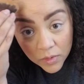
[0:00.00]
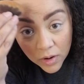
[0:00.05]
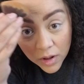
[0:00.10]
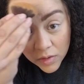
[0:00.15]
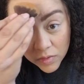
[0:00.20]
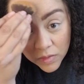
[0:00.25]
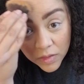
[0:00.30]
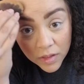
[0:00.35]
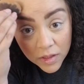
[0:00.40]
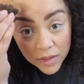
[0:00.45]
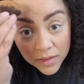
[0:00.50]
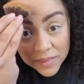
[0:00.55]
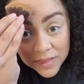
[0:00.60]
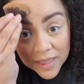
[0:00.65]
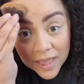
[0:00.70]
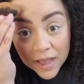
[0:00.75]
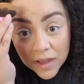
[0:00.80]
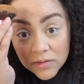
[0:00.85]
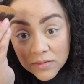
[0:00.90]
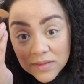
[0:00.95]
along
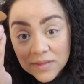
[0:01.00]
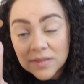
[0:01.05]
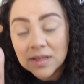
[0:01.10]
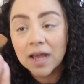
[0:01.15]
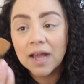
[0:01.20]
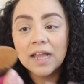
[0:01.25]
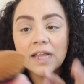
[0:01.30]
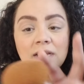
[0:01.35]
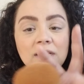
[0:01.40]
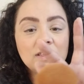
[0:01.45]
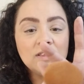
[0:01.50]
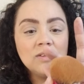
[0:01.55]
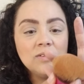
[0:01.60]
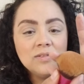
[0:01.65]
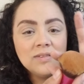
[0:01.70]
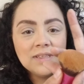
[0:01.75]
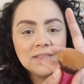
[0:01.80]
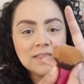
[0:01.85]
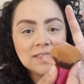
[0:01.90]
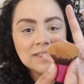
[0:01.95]
the outside,
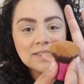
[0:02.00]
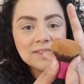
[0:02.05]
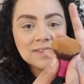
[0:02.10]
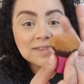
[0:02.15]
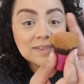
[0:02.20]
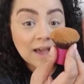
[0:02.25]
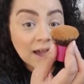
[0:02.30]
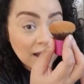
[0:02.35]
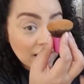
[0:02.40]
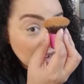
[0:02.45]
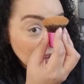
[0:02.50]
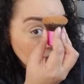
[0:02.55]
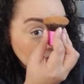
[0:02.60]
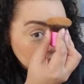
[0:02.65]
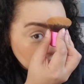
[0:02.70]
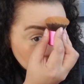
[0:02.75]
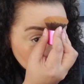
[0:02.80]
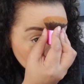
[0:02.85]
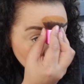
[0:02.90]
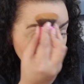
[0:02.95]
using the
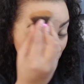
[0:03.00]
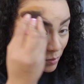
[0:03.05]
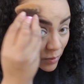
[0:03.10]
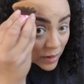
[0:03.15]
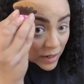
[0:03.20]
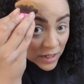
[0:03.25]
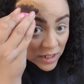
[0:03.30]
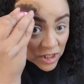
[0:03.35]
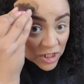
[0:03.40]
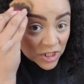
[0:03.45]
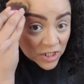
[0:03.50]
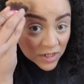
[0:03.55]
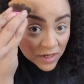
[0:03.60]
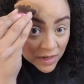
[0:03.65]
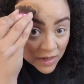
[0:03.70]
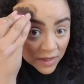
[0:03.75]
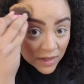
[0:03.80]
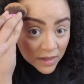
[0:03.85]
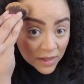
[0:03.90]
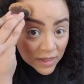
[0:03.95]
side of my brush,
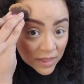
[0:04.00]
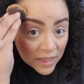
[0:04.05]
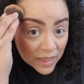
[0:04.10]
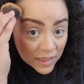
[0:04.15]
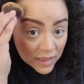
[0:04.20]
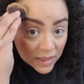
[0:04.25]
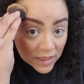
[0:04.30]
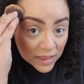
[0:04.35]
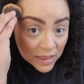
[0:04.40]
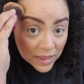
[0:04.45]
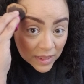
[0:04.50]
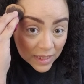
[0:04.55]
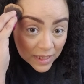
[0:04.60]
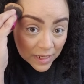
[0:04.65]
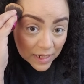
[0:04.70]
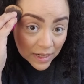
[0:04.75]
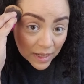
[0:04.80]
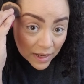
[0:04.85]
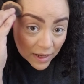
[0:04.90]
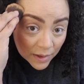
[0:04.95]

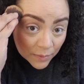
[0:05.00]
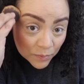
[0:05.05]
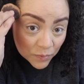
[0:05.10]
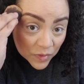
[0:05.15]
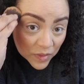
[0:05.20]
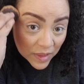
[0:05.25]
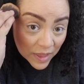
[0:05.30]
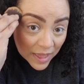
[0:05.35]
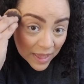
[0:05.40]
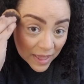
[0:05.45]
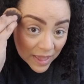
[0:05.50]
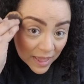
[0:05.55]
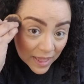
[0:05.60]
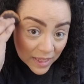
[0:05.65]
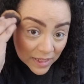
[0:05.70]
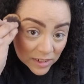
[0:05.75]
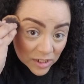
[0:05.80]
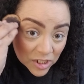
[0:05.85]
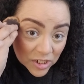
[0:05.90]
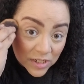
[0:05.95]
clean up the
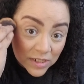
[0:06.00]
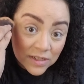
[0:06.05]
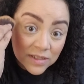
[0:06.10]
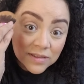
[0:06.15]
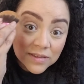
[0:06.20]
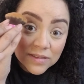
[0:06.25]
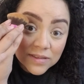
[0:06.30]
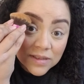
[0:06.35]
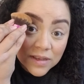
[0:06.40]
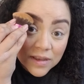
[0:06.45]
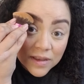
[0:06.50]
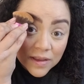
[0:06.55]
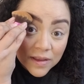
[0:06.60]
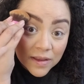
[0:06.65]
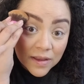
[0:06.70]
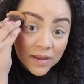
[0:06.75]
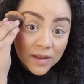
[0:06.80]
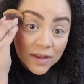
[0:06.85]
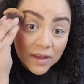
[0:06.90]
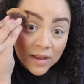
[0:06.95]
edges
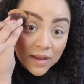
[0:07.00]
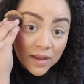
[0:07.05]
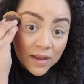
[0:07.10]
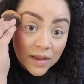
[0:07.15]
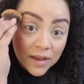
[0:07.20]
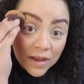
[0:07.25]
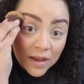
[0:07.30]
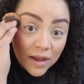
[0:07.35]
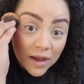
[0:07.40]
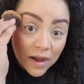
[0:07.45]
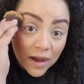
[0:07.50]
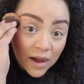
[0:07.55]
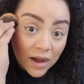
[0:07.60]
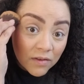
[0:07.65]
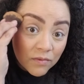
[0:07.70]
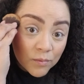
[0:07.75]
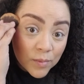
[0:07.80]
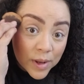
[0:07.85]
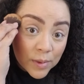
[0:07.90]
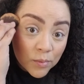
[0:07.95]

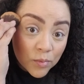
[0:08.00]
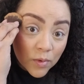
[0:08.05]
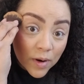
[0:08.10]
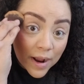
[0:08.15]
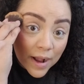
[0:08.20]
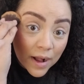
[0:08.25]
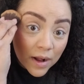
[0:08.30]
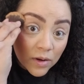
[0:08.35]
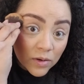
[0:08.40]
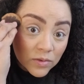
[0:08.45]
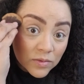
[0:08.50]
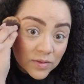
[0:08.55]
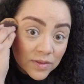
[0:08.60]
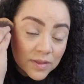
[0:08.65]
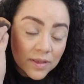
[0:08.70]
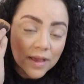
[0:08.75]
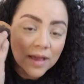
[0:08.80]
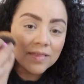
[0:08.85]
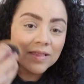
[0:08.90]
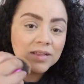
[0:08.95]
of my brows.
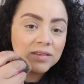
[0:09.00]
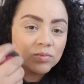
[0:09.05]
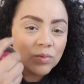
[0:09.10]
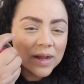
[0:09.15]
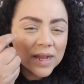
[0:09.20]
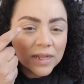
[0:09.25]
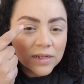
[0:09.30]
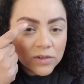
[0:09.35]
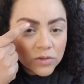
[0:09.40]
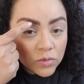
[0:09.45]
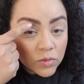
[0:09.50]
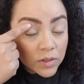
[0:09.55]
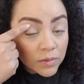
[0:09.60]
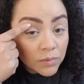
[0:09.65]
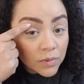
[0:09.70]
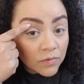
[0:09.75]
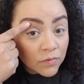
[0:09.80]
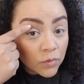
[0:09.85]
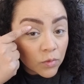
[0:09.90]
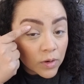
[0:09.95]
And that's why I do it
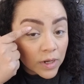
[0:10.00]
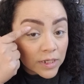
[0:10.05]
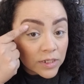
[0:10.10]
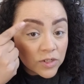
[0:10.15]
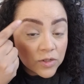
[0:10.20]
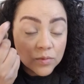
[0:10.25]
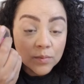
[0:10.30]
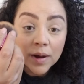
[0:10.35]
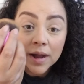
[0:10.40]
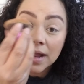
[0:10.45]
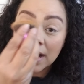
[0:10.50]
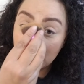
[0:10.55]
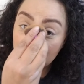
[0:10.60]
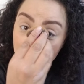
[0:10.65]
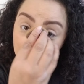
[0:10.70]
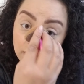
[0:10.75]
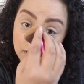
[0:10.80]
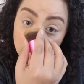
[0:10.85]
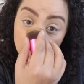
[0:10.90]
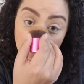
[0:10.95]
before I do my eye
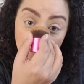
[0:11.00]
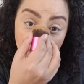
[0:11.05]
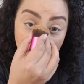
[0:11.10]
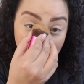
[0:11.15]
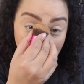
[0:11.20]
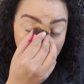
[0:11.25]
color,